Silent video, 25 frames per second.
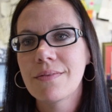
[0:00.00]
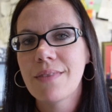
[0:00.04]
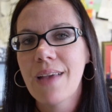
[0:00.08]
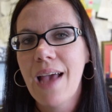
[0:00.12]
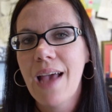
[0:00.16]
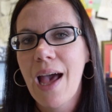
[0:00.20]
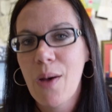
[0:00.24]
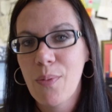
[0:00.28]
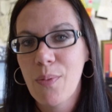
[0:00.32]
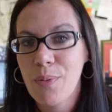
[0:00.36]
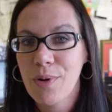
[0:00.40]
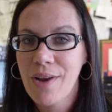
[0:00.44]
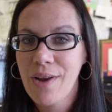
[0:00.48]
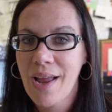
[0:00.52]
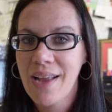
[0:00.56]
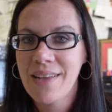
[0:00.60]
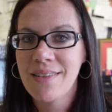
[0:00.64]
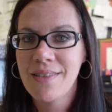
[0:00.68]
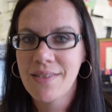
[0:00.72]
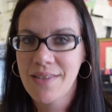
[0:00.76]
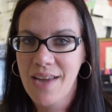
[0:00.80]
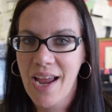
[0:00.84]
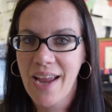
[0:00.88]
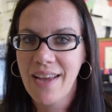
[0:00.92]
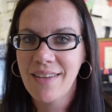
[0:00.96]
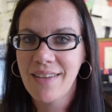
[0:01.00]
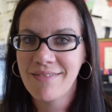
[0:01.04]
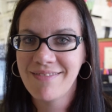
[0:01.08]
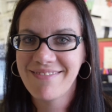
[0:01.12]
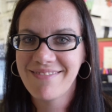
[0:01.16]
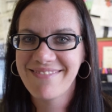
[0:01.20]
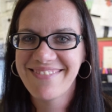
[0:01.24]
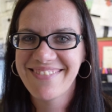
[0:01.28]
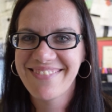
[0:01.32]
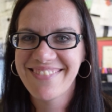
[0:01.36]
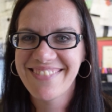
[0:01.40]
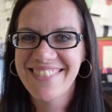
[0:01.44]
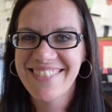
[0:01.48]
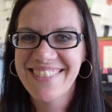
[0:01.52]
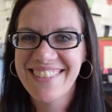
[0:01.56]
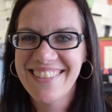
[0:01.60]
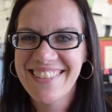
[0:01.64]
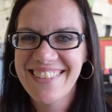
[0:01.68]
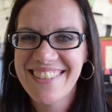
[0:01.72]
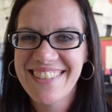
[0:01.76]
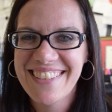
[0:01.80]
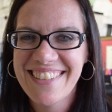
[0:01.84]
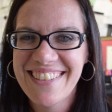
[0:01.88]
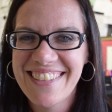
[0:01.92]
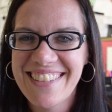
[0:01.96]
Albert Einstein.
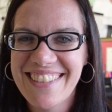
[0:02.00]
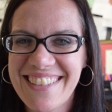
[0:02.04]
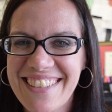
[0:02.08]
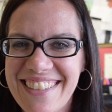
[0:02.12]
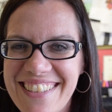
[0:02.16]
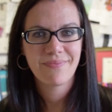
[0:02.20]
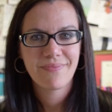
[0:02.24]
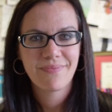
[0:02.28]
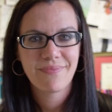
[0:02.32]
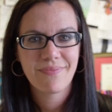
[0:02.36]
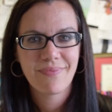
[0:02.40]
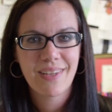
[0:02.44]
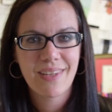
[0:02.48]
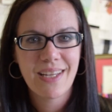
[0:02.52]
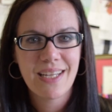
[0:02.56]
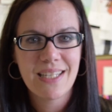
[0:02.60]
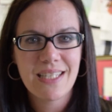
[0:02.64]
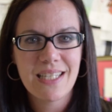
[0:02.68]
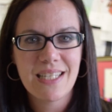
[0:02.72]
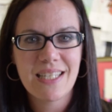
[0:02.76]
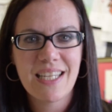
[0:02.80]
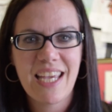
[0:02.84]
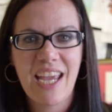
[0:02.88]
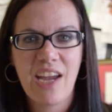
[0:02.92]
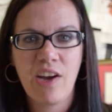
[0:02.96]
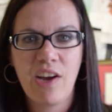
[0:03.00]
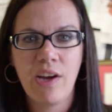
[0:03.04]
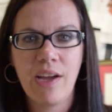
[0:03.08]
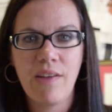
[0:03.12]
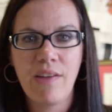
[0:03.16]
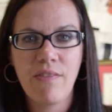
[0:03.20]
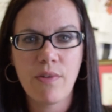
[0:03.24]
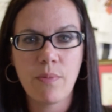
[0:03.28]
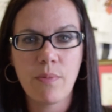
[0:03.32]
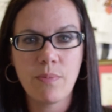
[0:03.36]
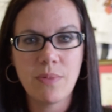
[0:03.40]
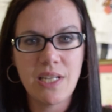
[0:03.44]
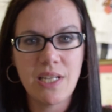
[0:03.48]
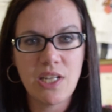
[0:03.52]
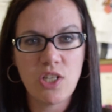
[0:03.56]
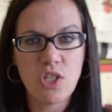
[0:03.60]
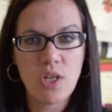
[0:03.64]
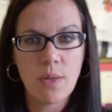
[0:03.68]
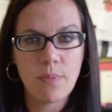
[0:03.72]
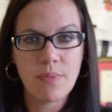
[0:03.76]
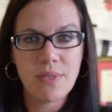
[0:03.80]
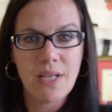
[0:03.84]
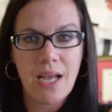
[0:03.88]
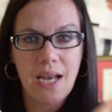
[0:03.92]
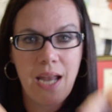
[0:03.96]
This is Carrie from Teach
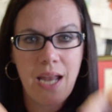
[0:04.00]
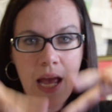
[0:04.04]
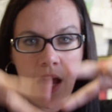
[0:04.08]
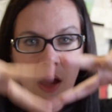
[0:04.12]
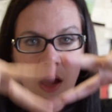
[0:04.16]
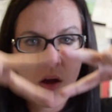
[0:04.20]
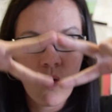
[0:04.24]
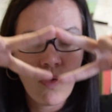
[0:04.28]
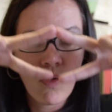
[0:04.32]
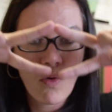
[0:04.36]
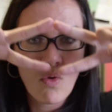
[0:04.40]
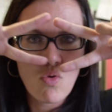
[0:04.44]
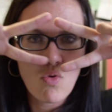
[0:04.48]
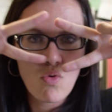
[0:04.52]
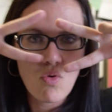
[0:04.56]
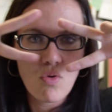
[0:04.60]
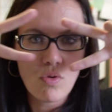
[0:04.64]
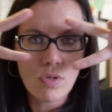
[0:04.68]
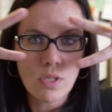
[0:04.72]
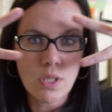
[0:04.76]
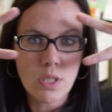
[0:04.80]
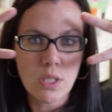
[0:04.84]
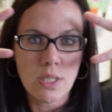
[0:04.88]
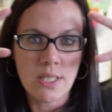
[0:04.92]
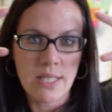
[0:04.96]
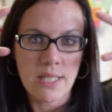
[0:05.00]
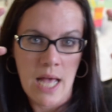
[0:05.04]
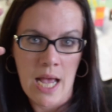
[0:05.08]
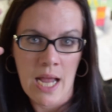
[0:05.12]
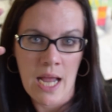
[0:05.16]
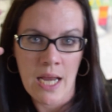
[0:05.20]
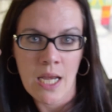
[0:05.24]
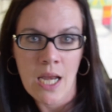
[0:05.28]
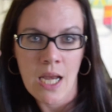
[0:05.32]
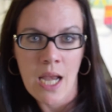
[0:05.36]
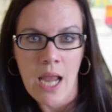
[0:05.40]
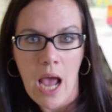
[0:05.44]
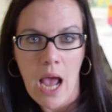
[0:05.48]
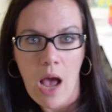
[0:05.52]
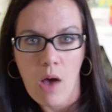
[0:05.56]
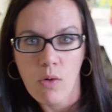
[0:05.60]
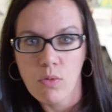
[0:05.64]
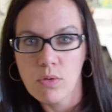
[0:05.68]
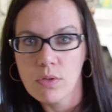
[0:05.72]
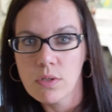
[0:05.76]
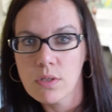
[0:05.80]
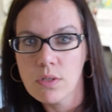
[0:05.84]
Upside Down, signing out.